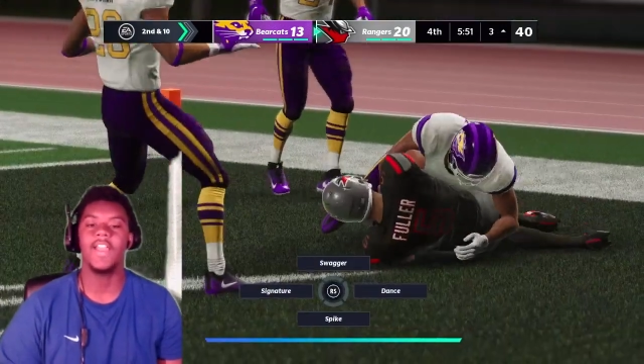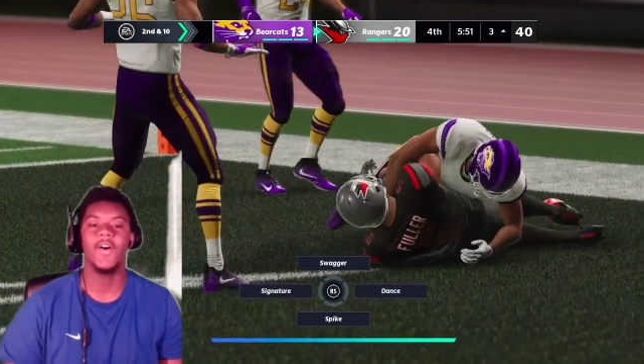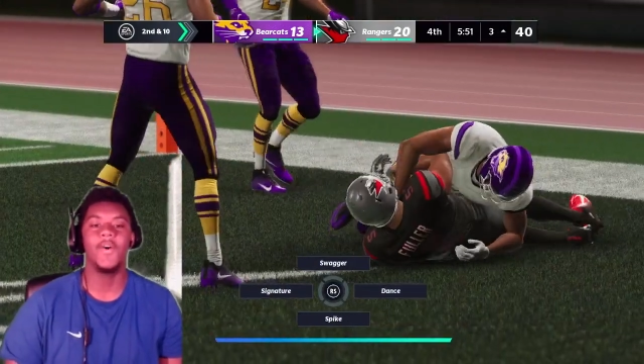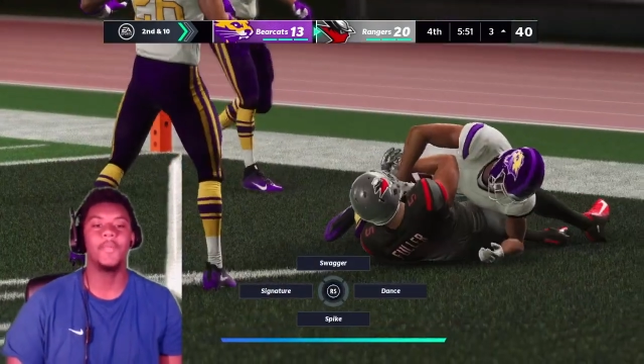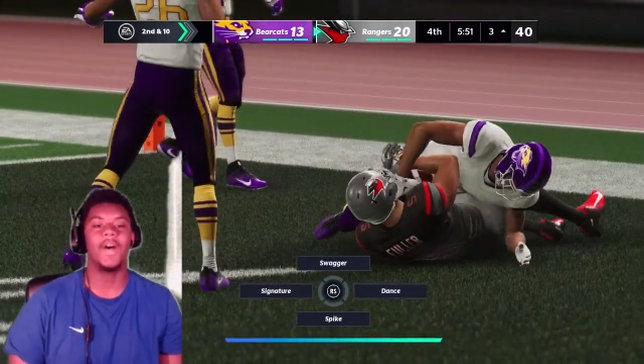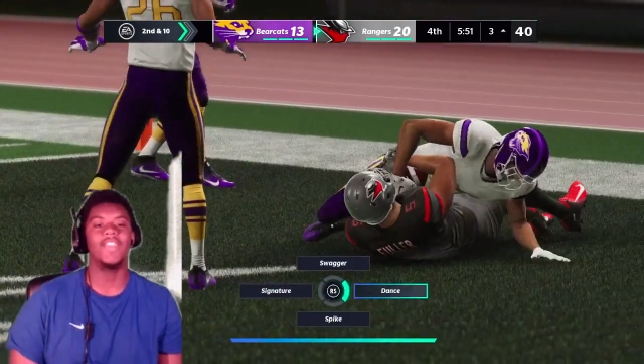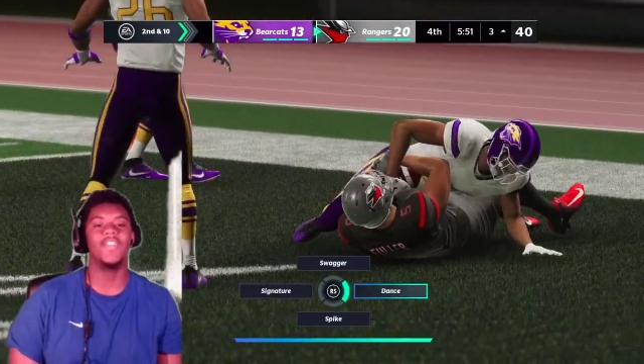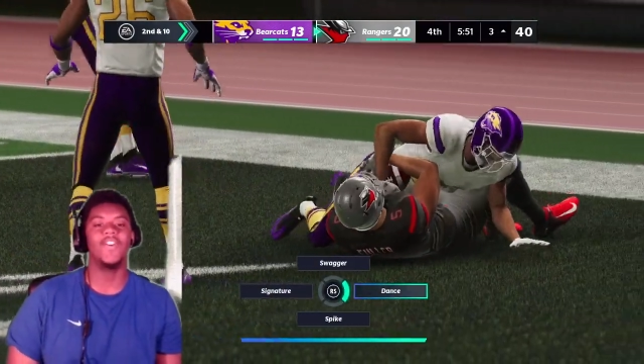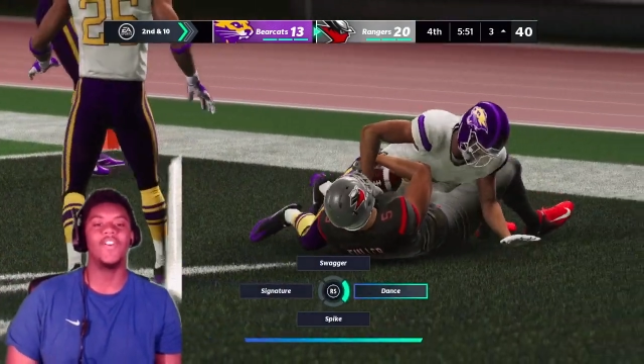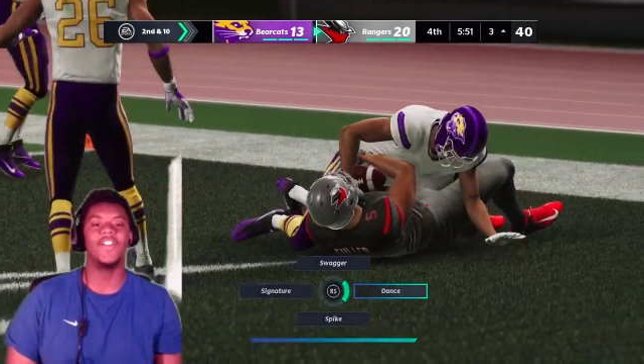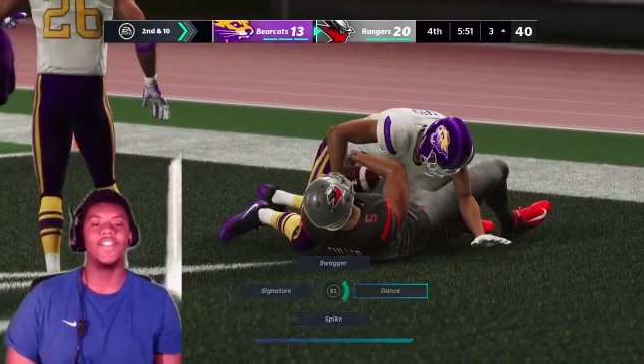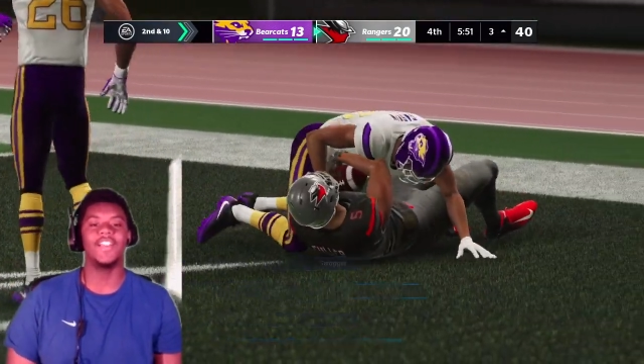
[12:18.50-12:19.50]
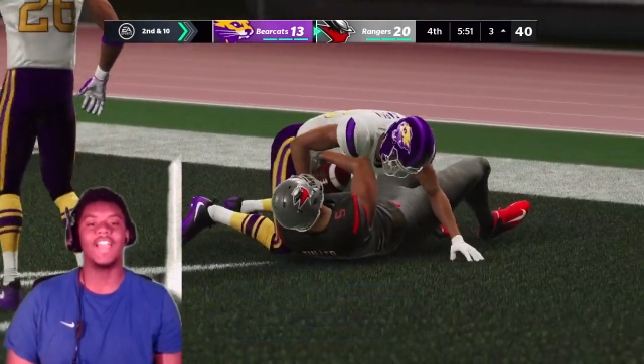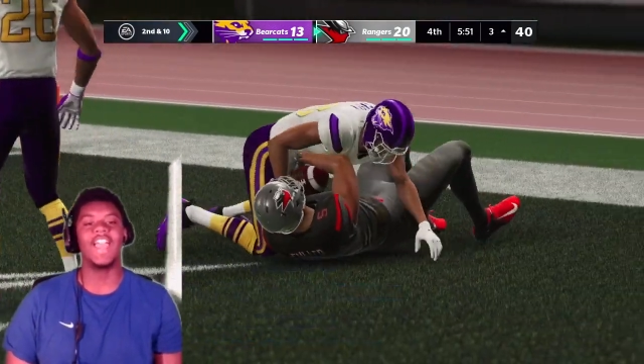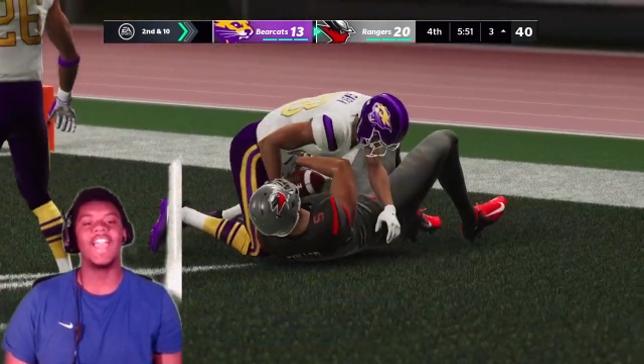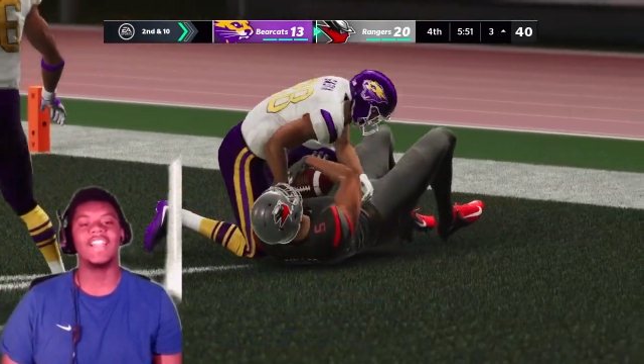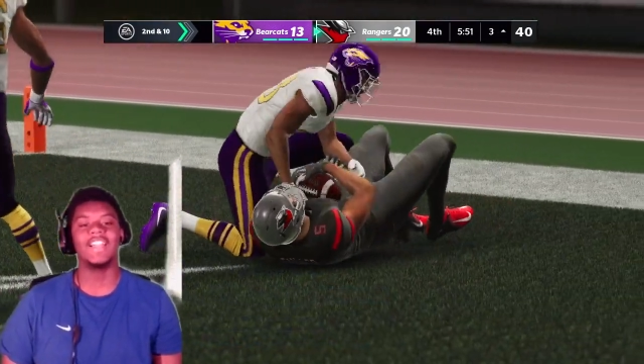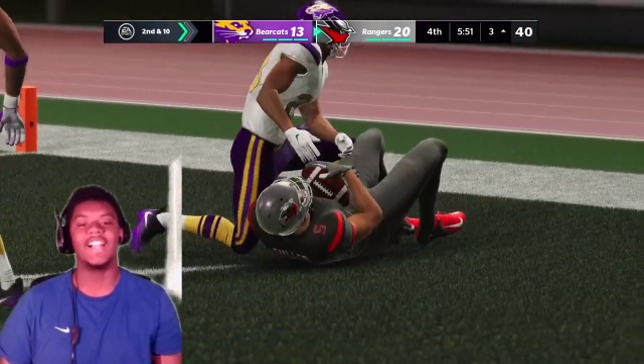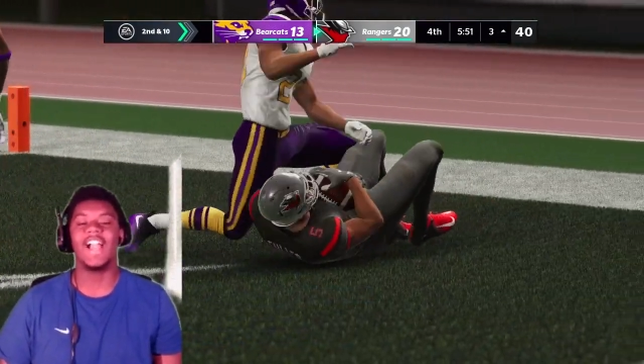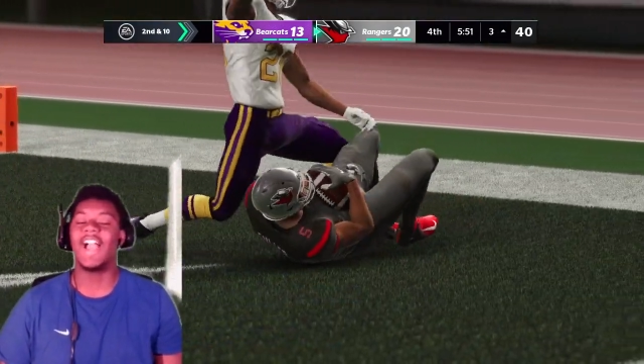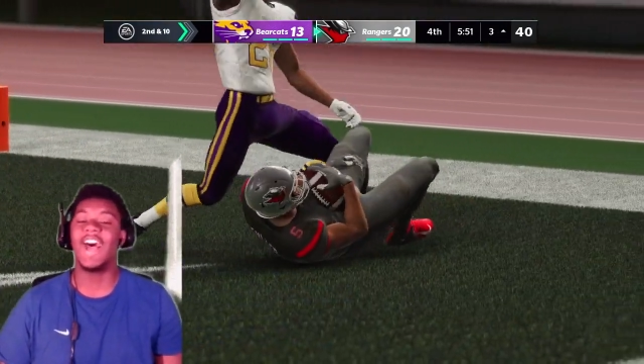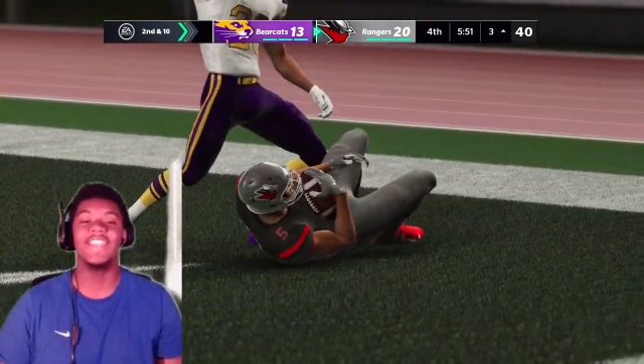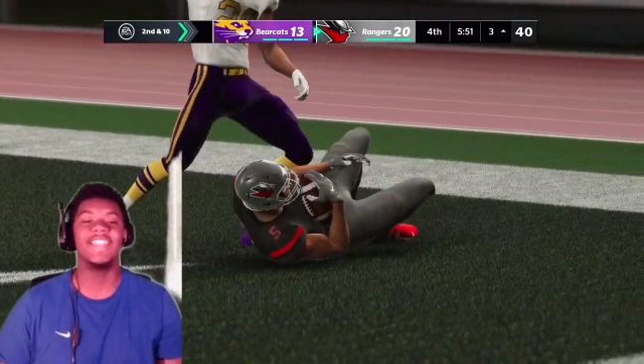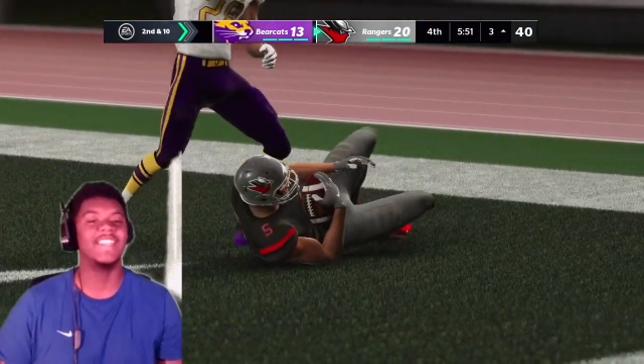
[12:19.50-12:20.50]
Oh, my Lord. Hey,
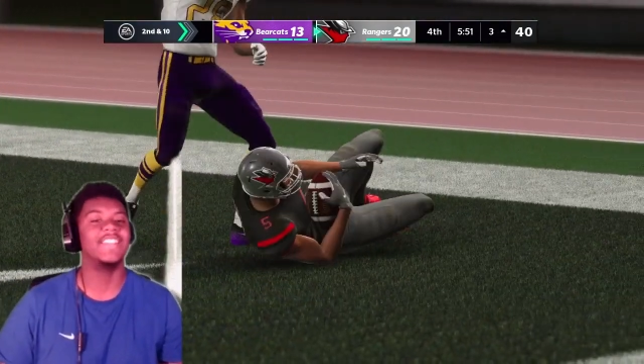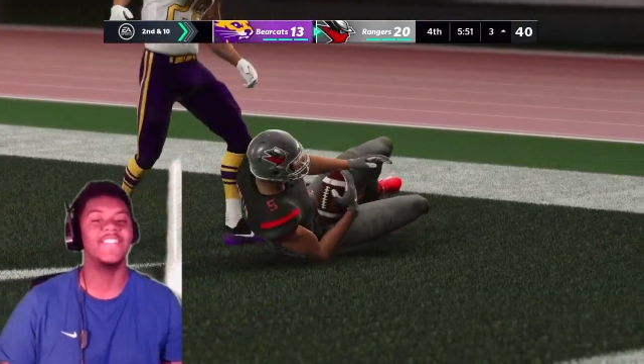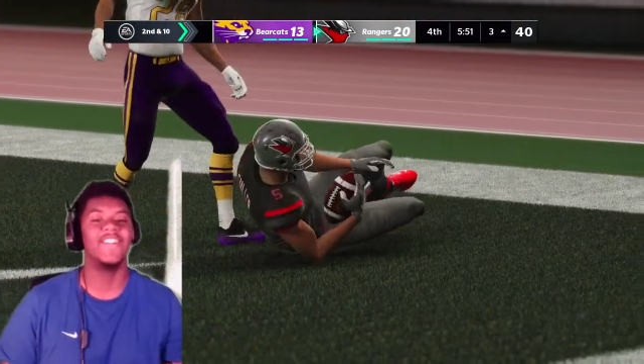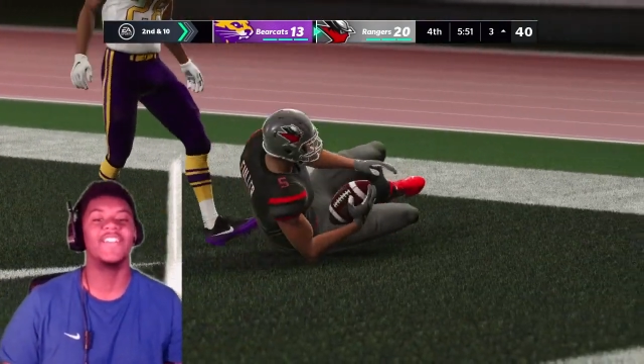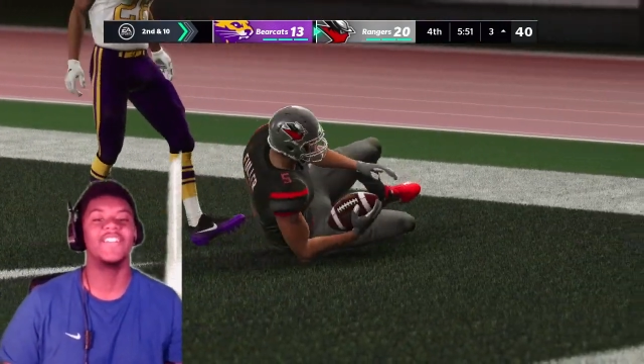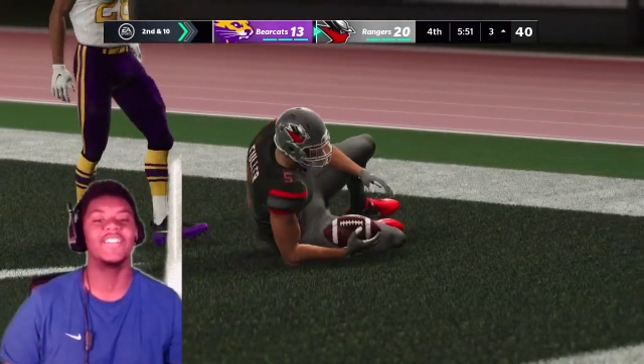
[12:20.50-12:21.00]
I didn't even know he